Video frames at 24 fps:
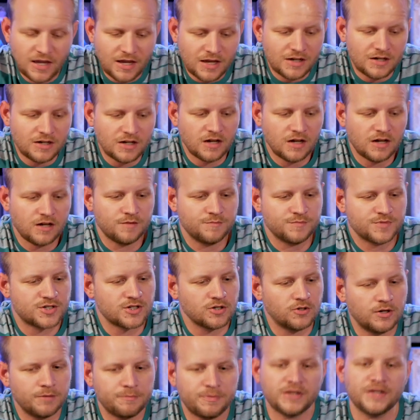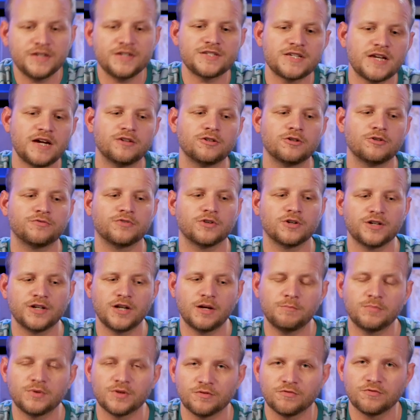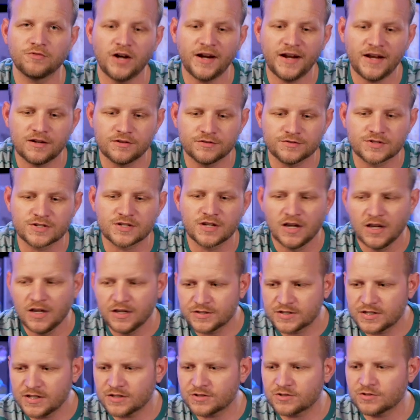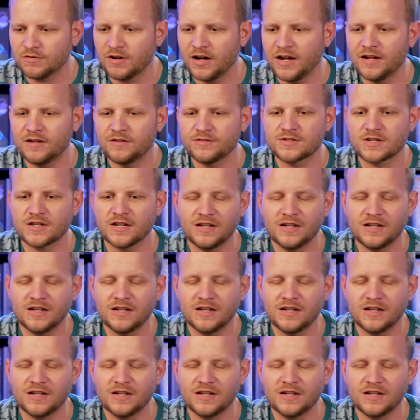And so it plays out over a number of rounds, 6 rounds.